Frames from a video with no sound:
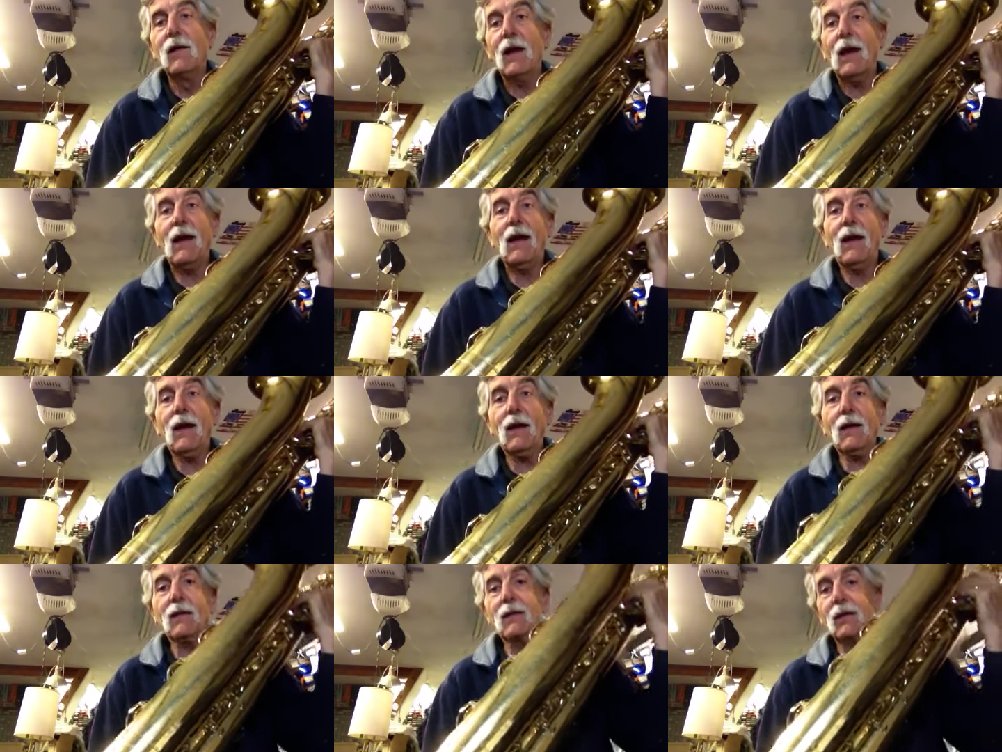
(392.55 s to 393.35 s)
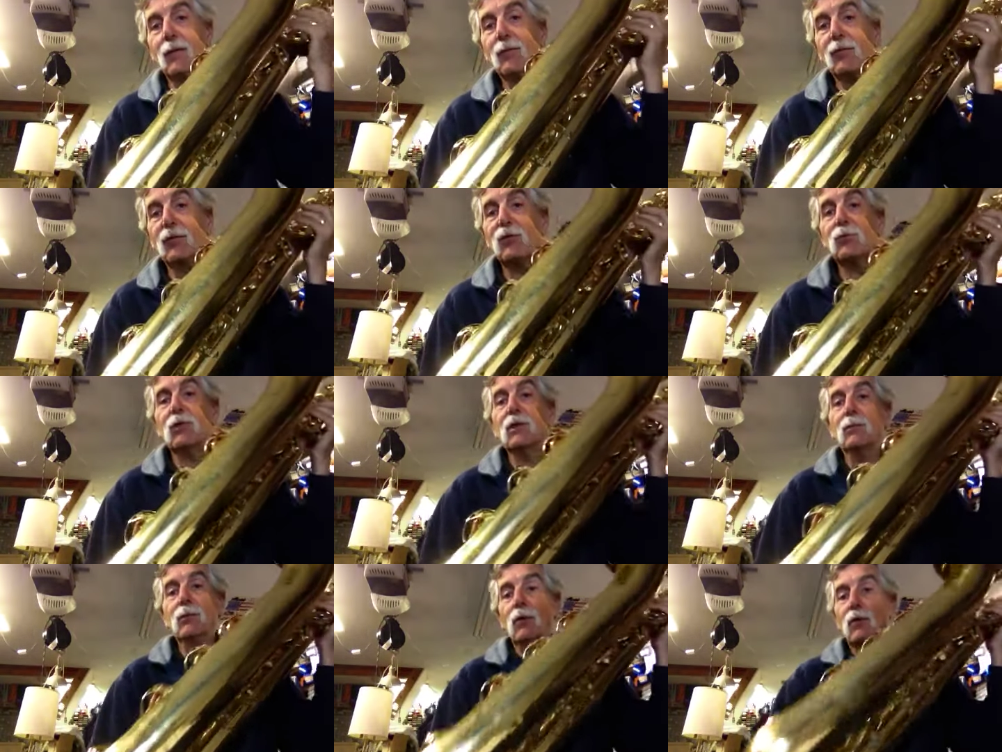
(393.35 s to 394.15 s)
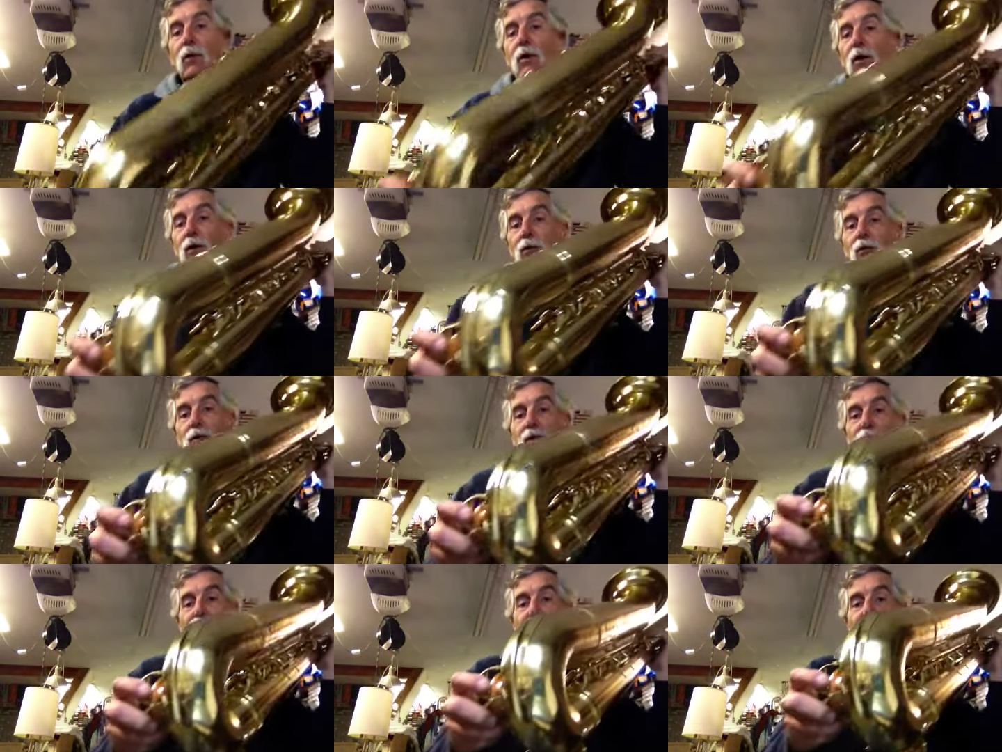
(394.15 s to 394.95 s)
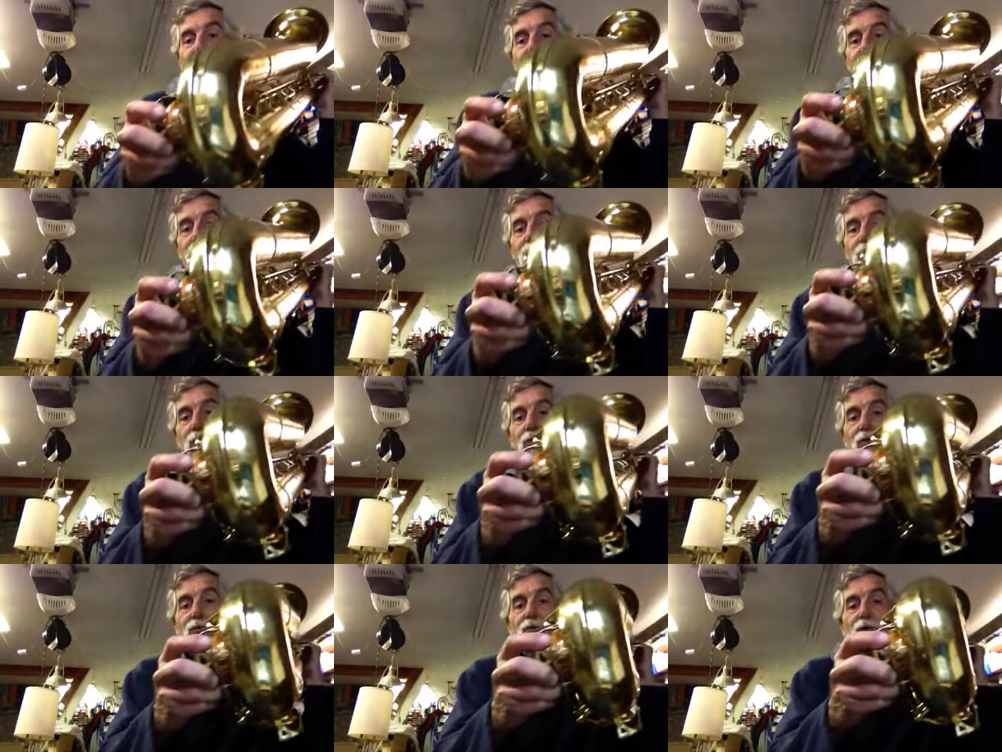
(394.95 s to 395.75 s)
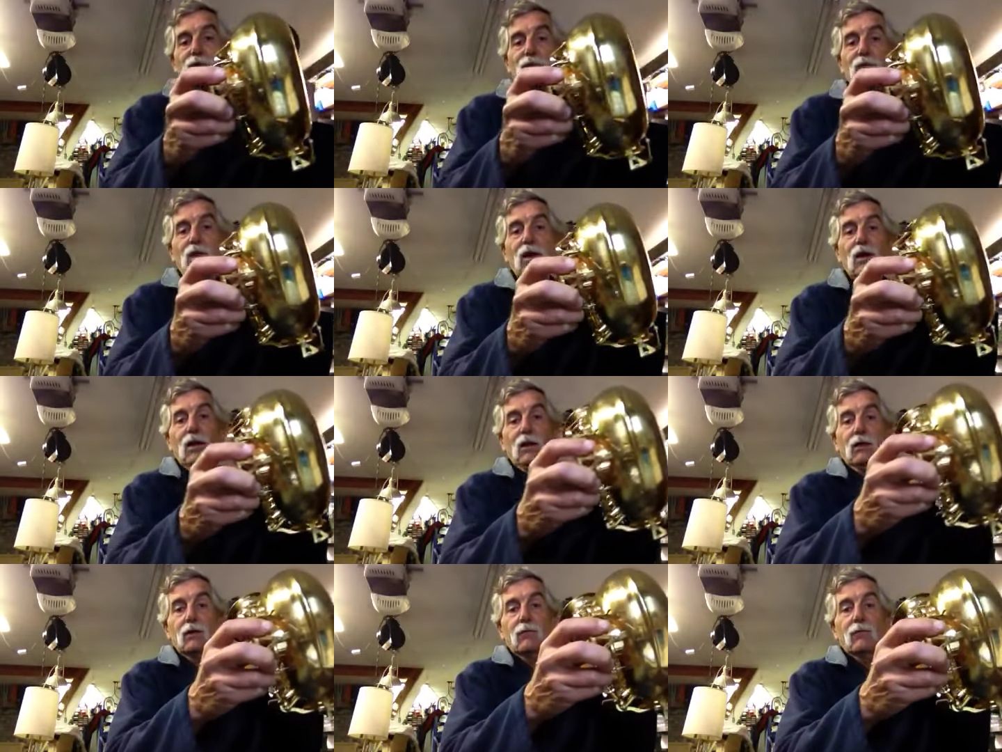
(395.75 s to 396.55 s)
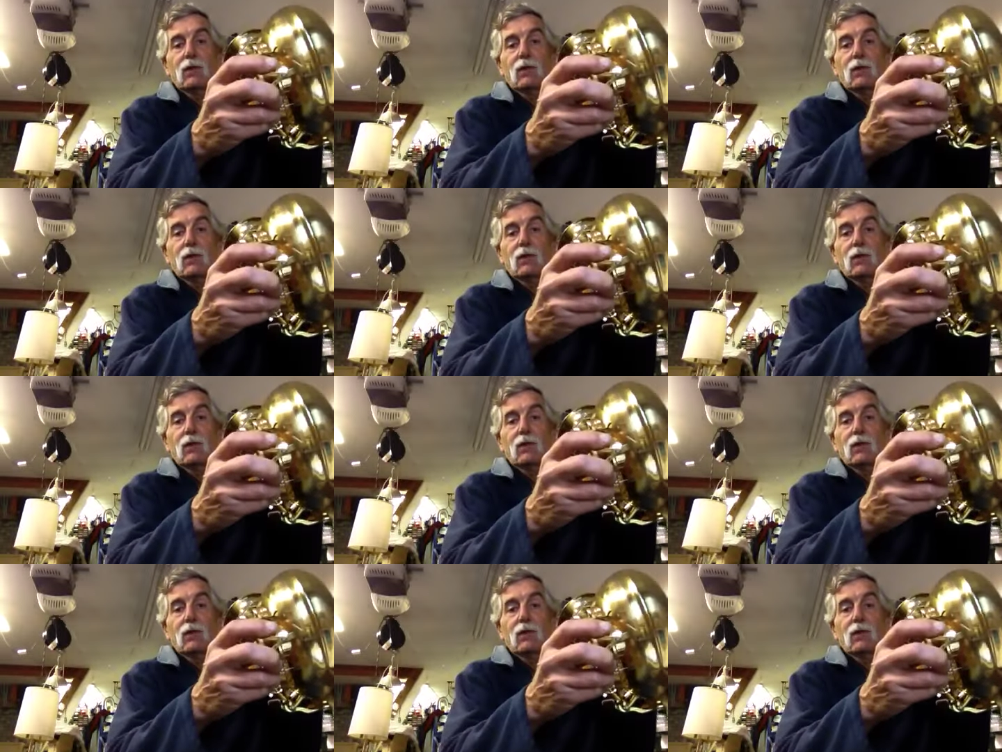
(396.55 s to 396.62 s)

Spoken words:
And this one, the bow guard was just fine,